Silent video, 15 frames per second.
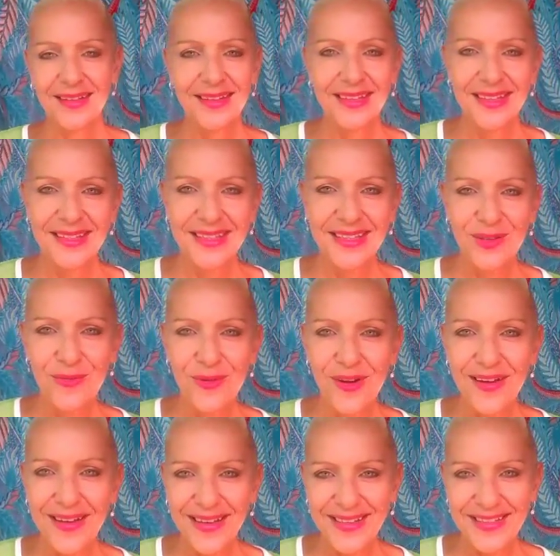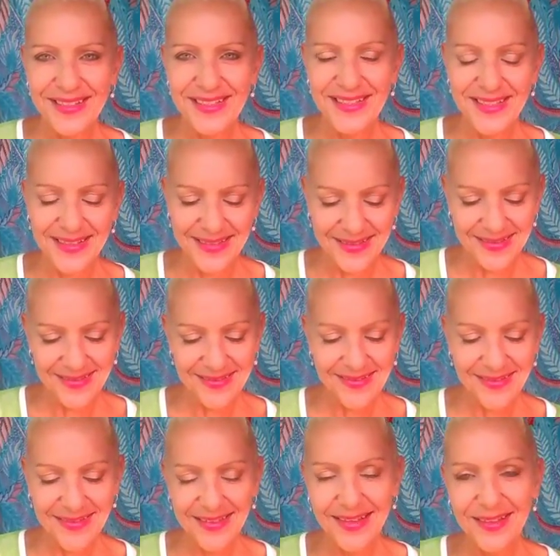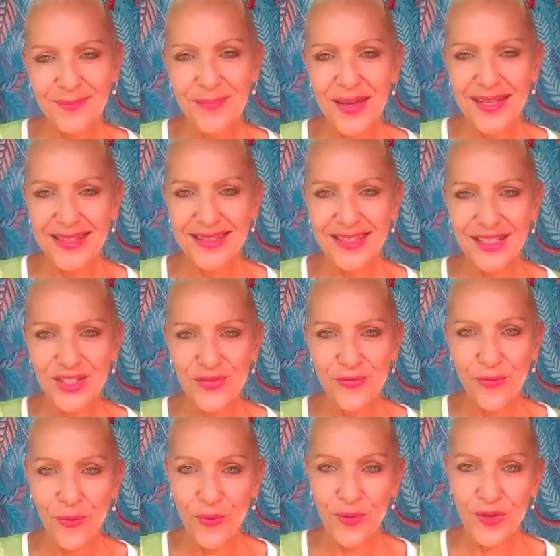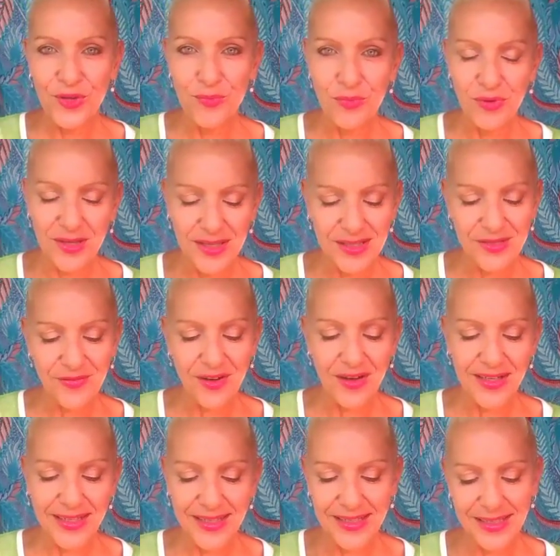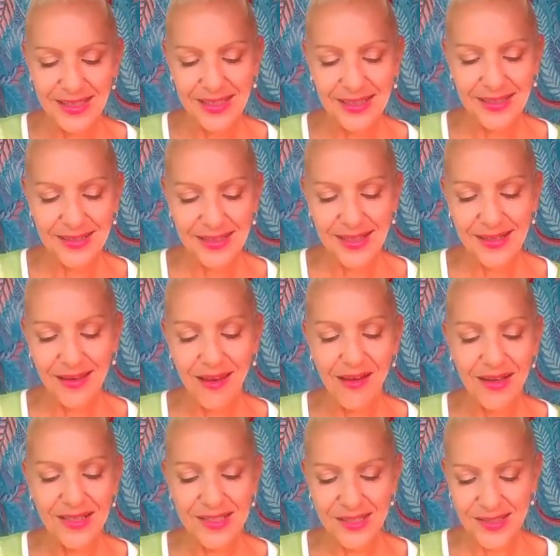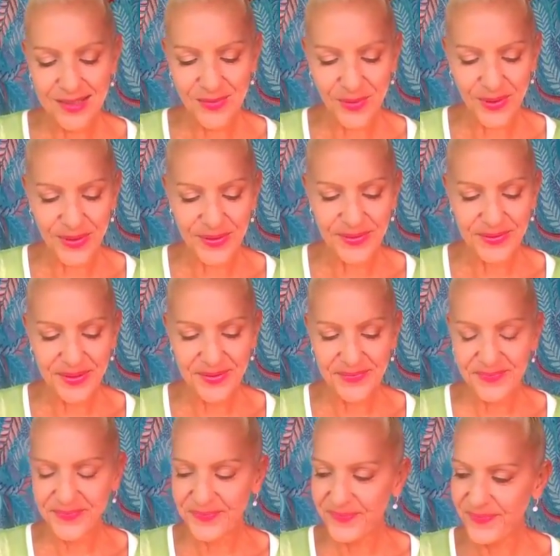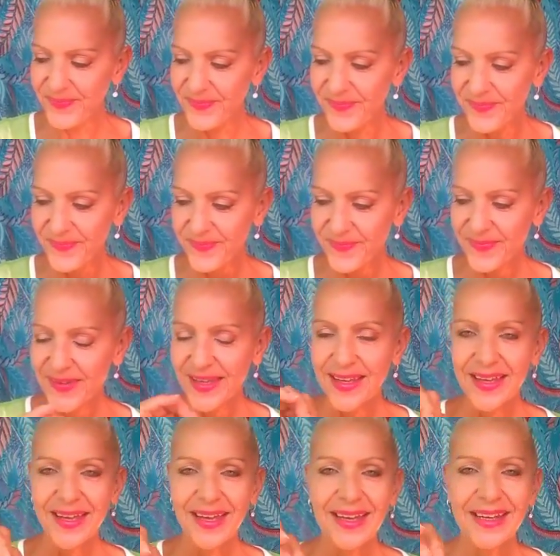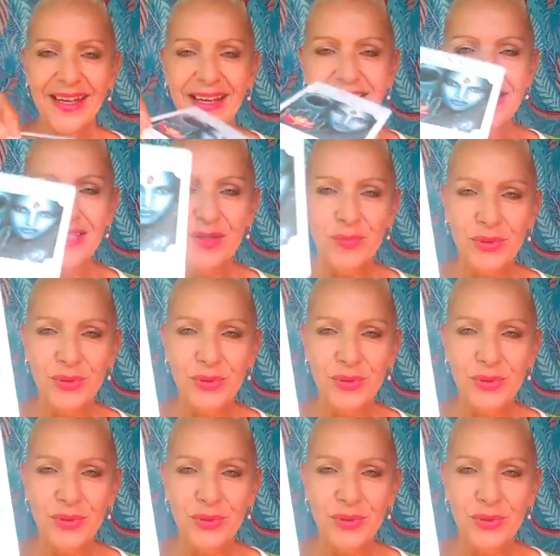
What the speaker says: It's sitting right under the message for you bringing divine healing and light to this world. And under the